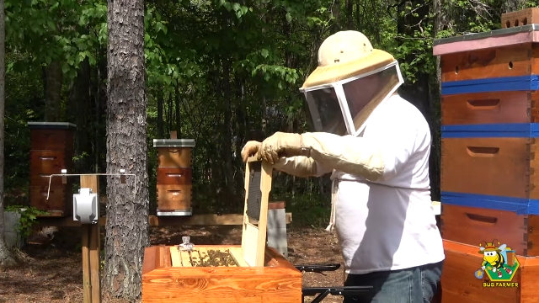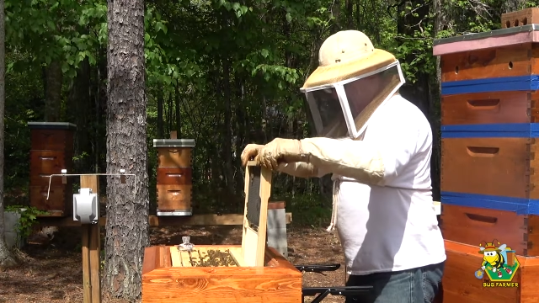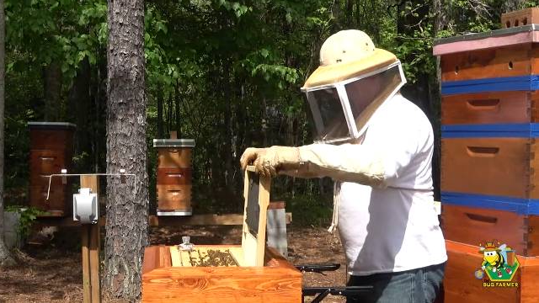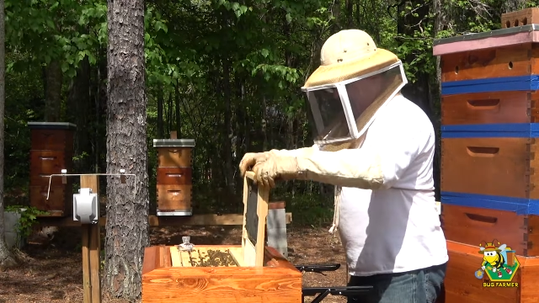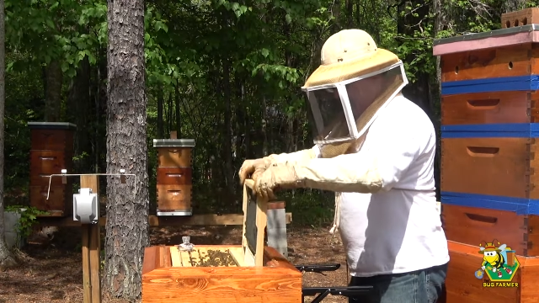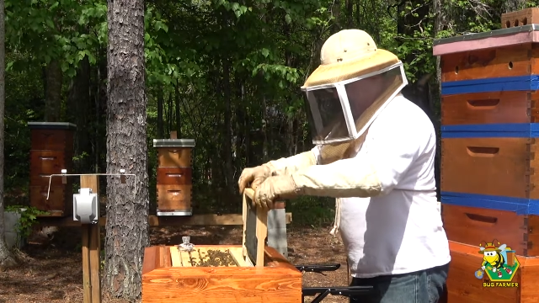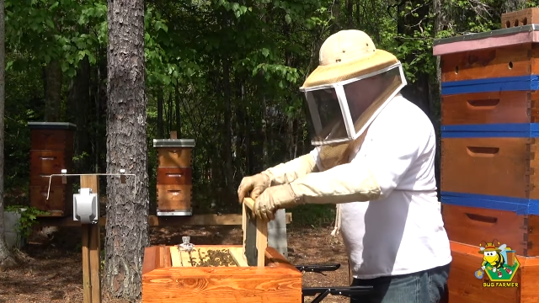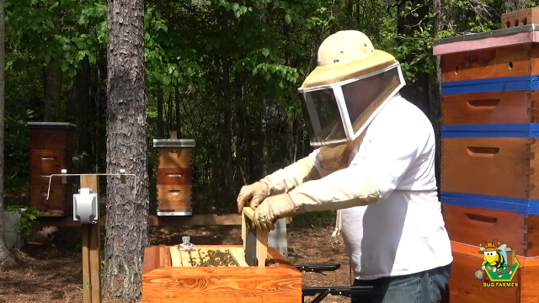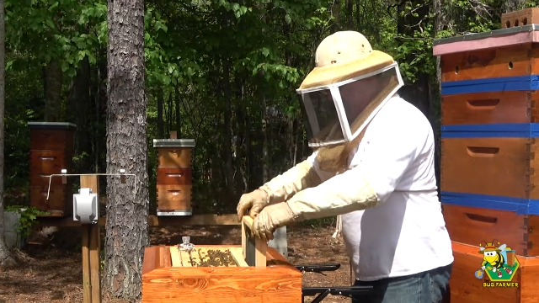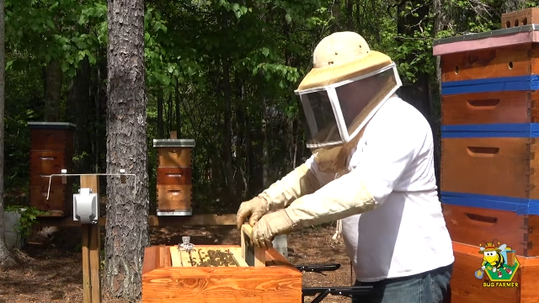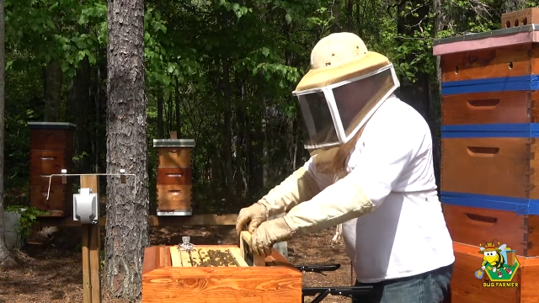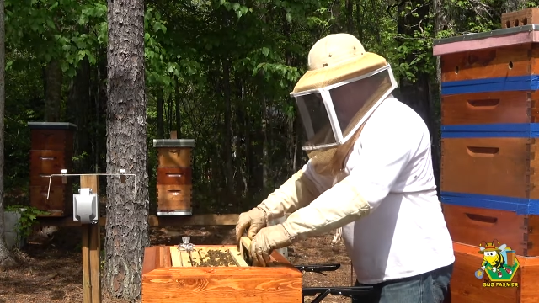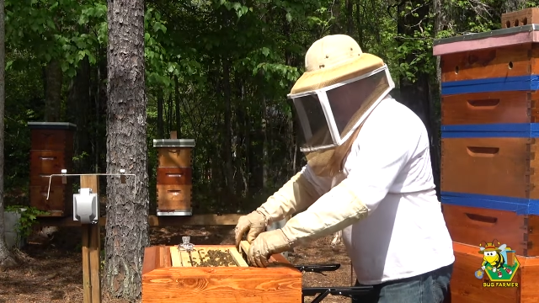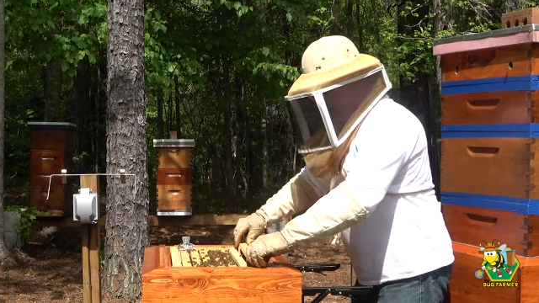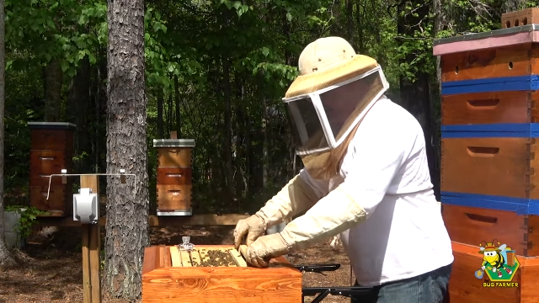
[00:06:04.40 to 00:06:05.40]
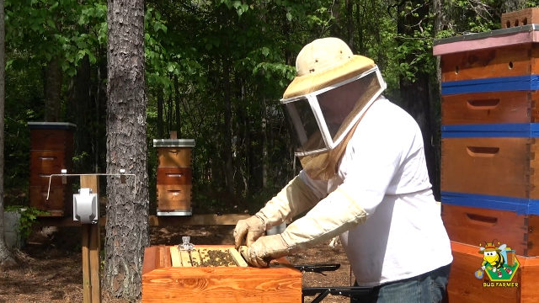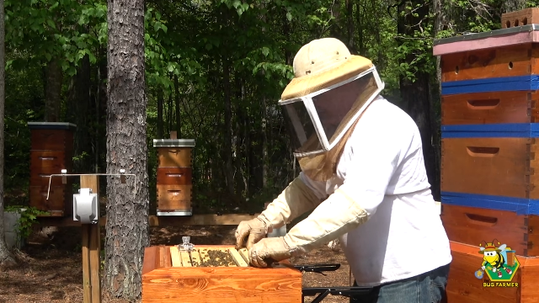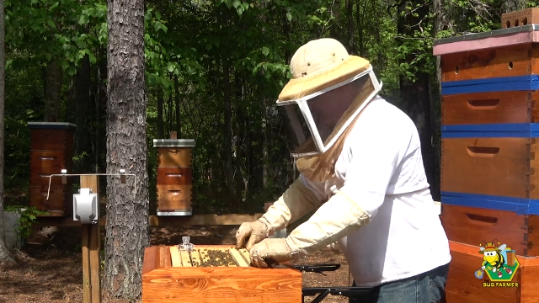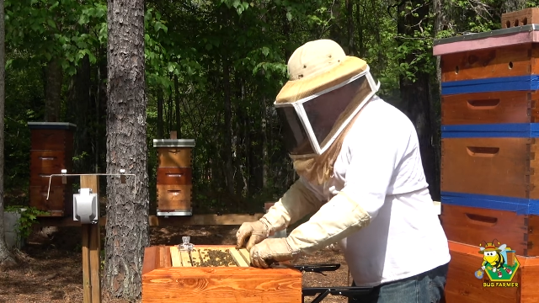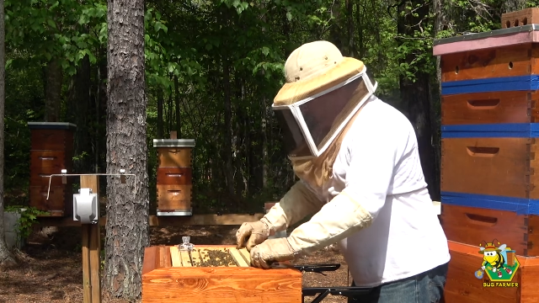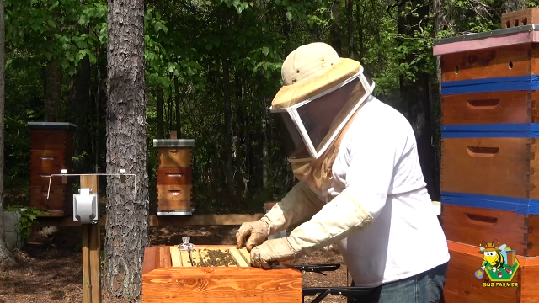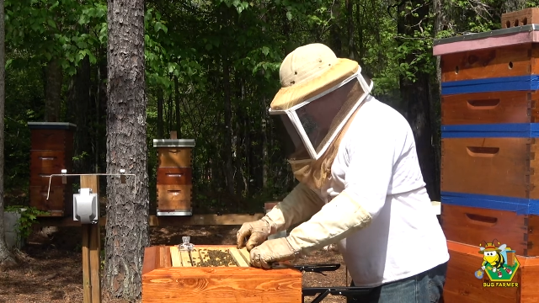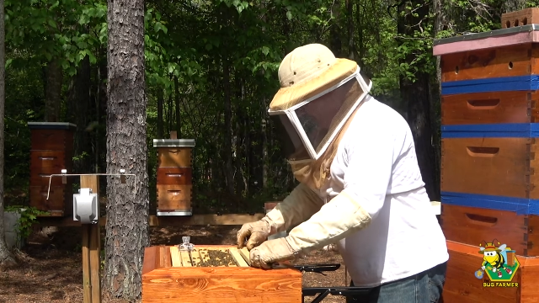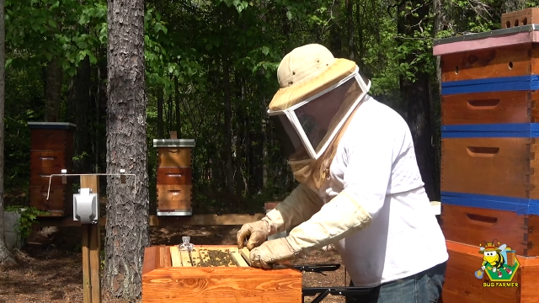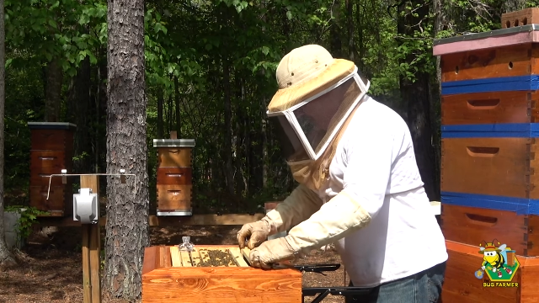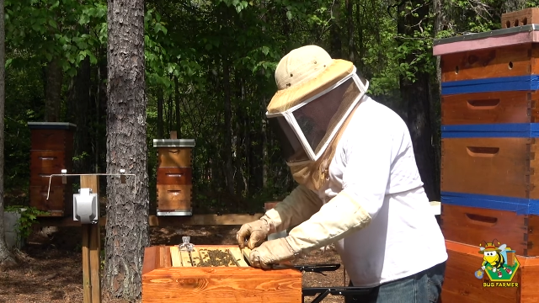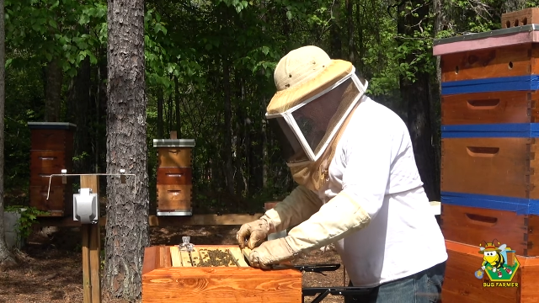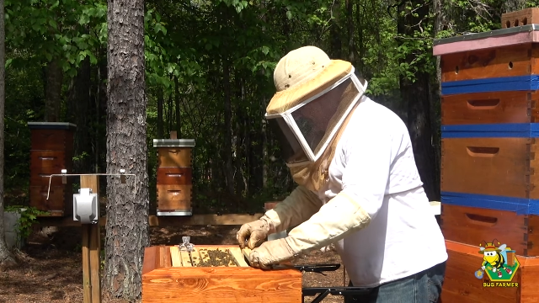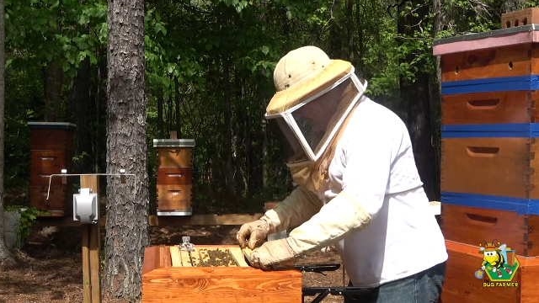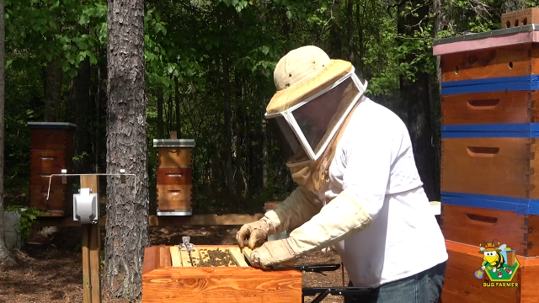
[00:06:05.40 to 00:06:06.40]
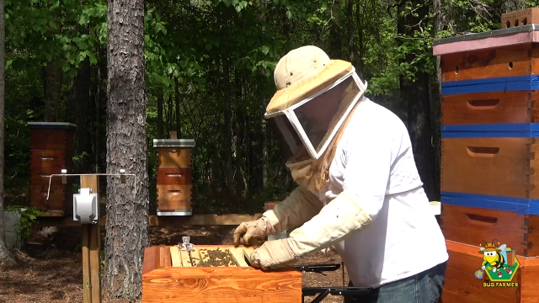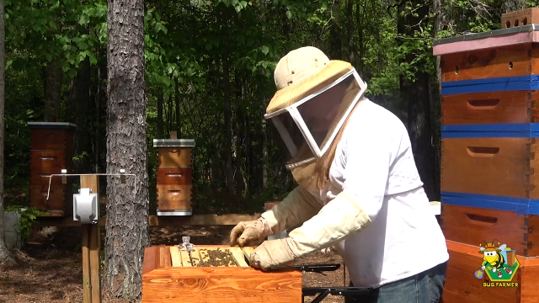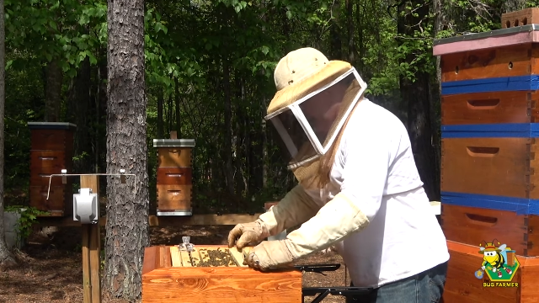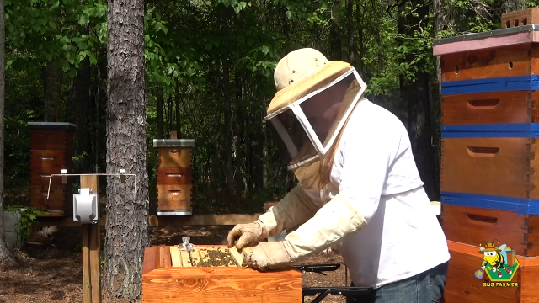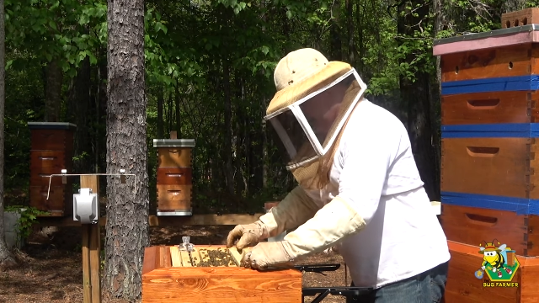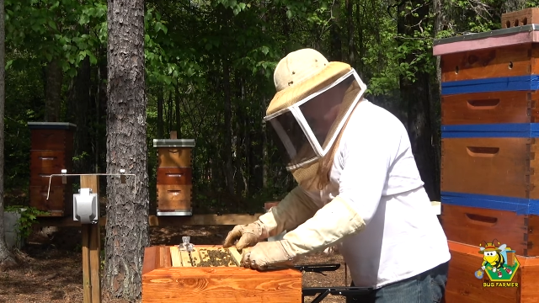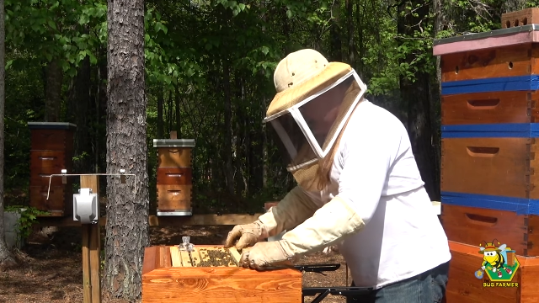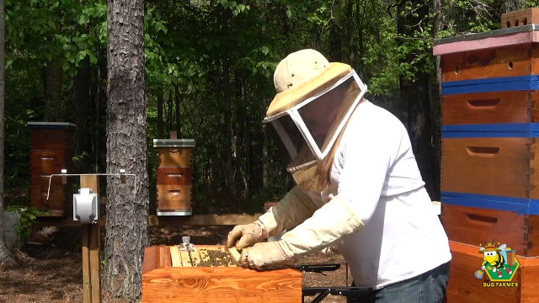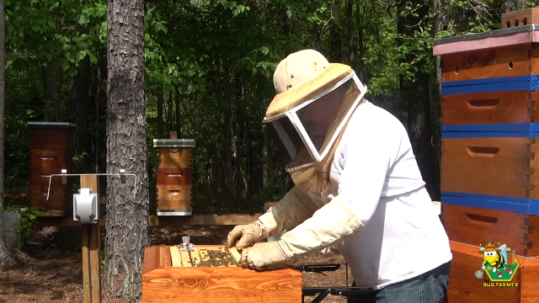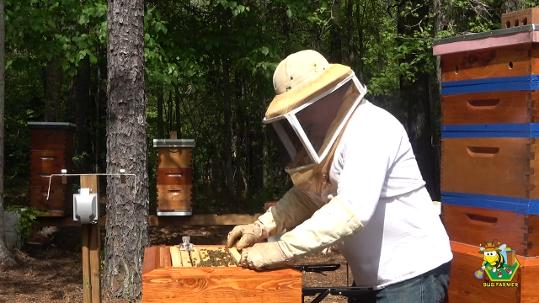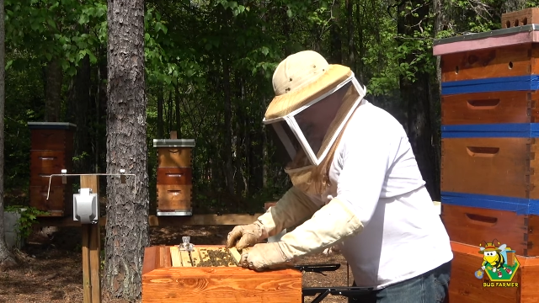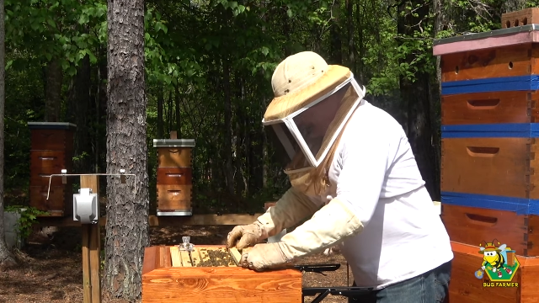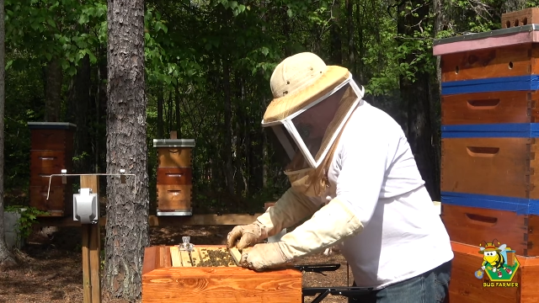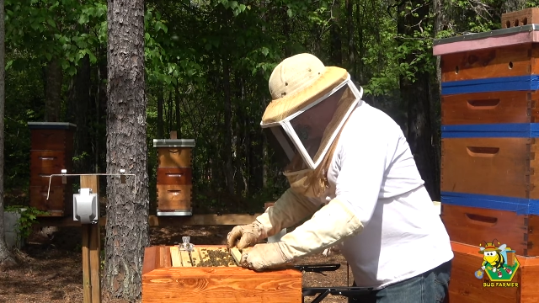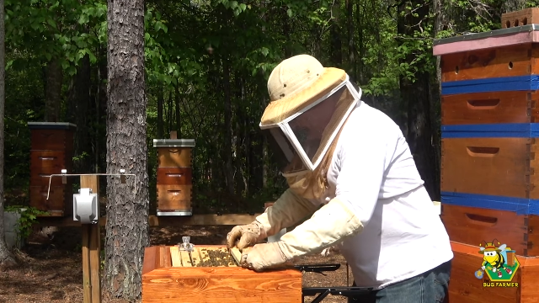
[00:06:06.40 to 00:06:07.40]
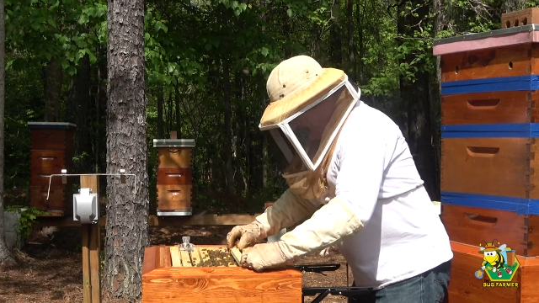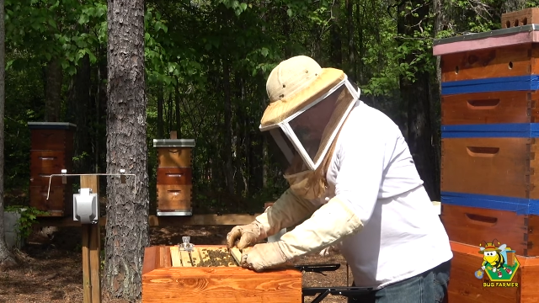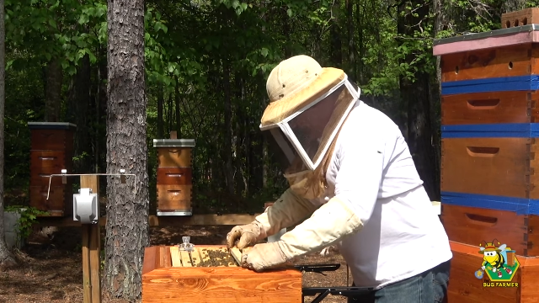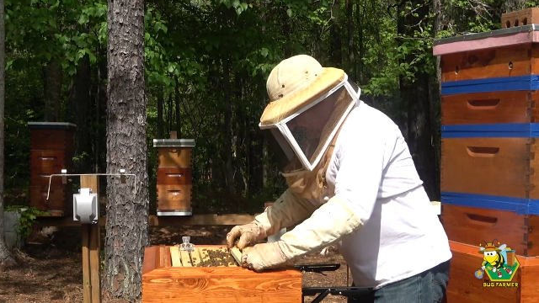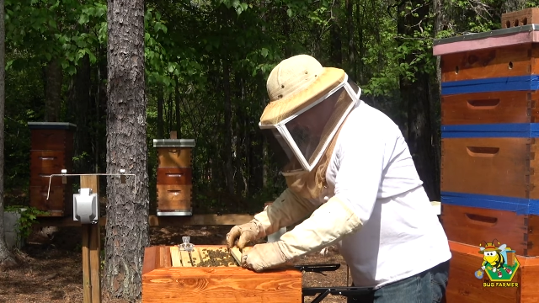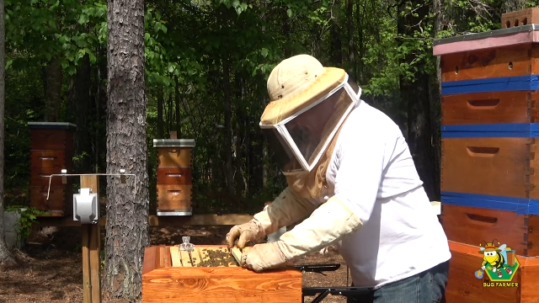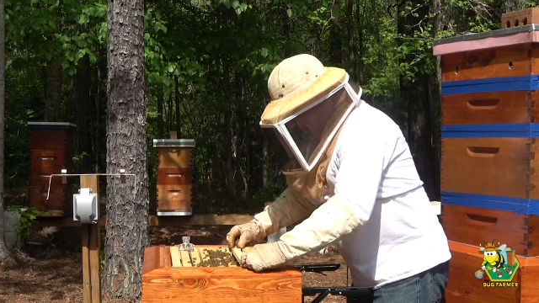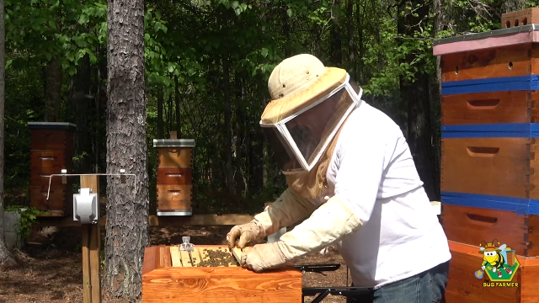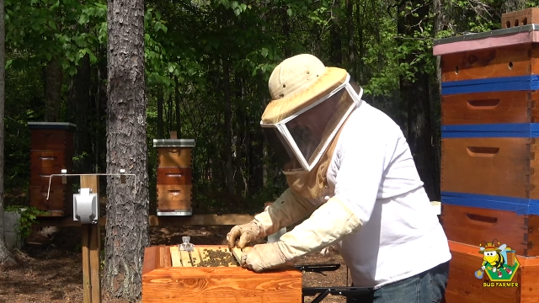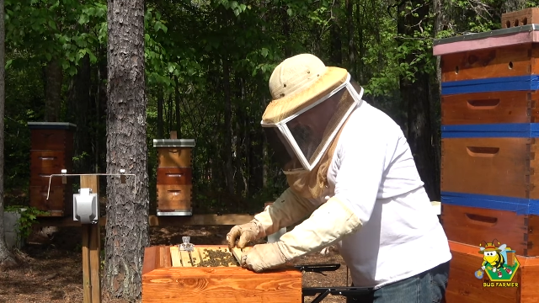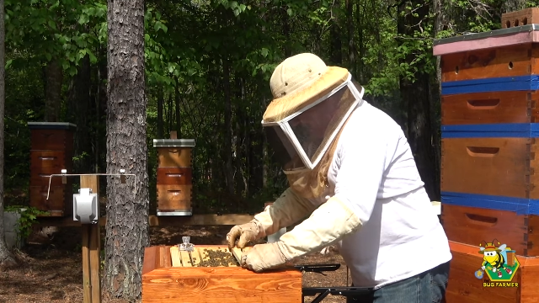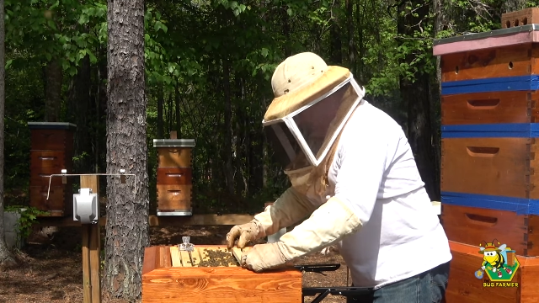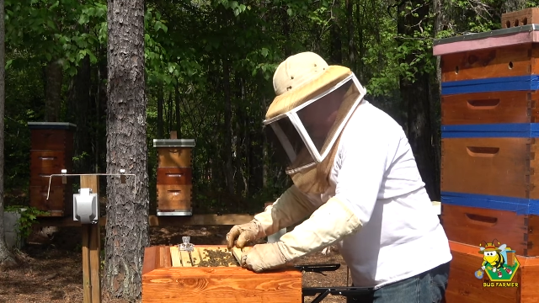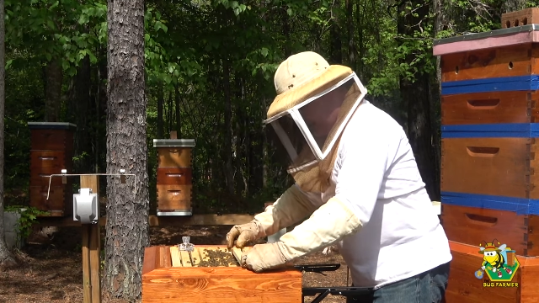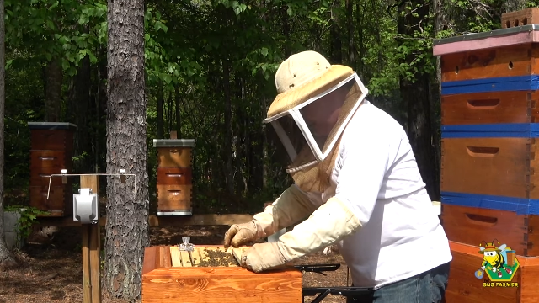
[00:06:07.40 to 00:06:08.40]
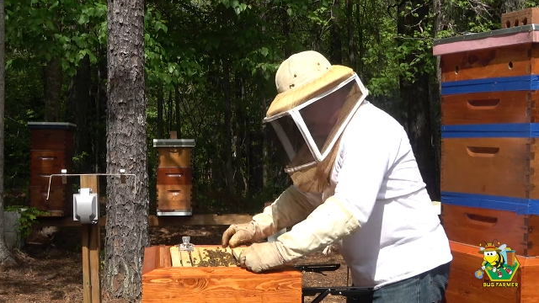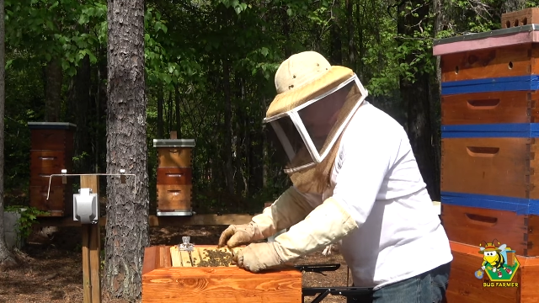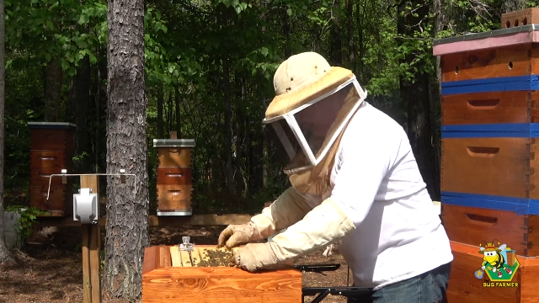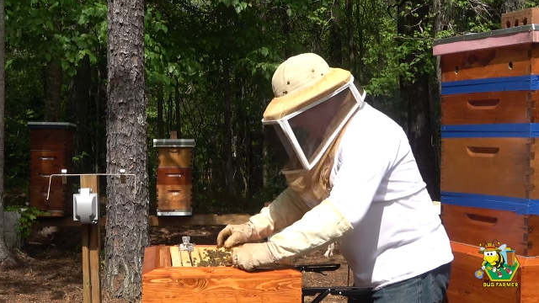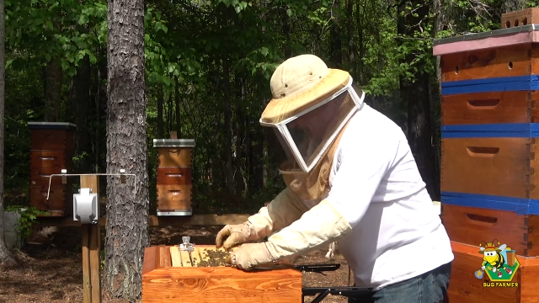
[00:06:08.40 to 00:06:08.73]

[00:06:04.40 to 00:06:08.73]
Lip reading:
Nobody's mouth can be seen.